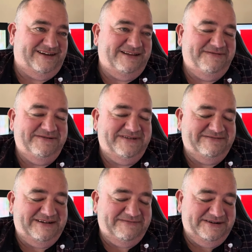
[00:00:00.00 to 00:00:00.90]
let me, re,
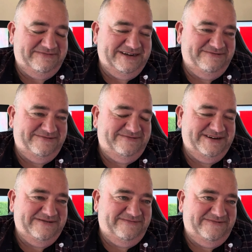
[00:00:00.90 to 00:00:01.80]
let me re,
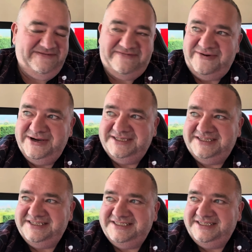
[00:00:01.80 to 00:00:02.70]
re, rephrase
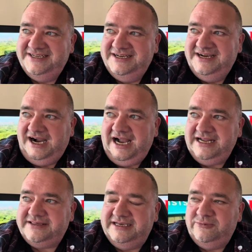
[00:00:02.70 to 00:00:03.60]
this. I
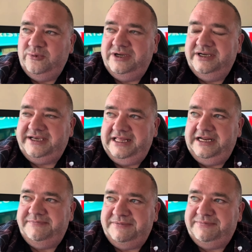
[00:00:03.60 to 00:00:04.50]
think uh,
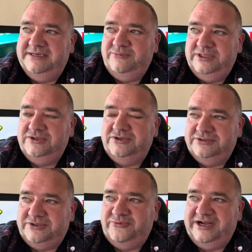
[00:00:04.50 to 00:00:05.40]
Kylian Mbappe will go
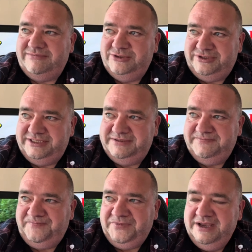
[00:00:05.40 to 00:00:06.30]
to Real Madrid.
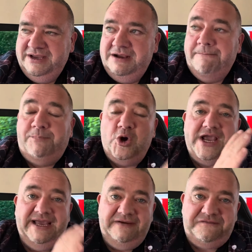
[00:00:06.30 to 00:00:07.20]
But
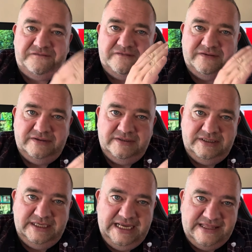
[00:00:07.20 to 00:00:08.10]
if
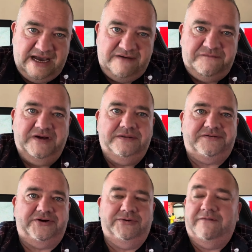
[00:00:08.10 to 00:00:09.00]
that fell
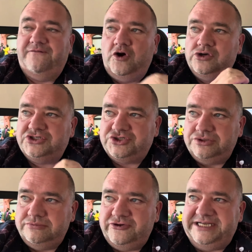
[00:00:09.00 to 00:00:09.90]
through for
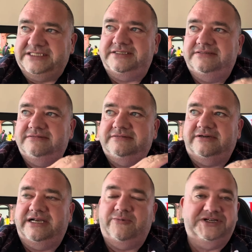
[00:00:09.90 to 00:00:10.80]
some reason,
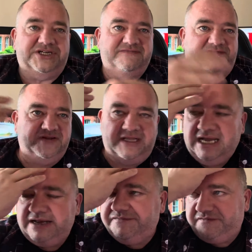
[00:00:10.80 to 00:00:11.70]
right, which for the
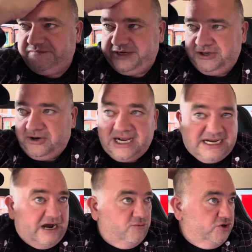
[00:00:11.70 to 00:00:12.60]
life of me, you know, I
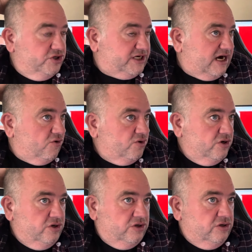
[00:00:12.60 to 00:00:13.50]
can't work out
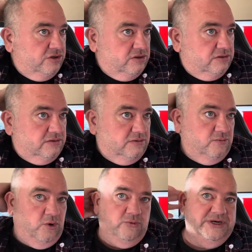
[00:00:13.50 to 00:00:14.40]

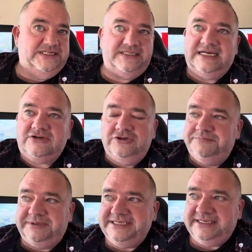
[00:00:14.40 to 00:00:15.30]
what reason that could
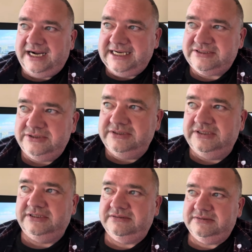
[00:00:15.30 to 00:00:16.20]
be. I don't
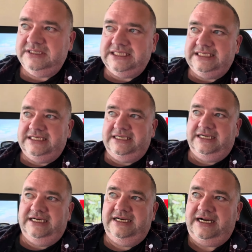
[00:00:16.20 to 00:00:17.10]
know.
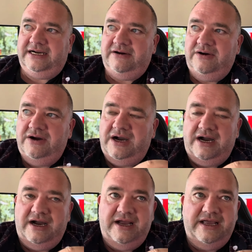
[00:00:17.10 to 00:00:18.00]
Uh,
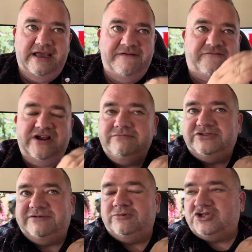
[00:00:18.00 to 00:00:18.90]
if Real
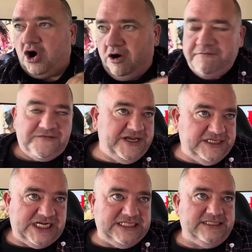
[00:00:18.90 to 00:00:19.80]
Madrid was off the
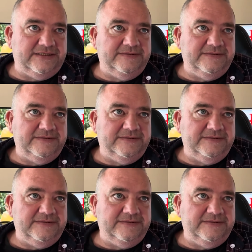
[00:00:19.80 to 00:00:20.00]
agenda,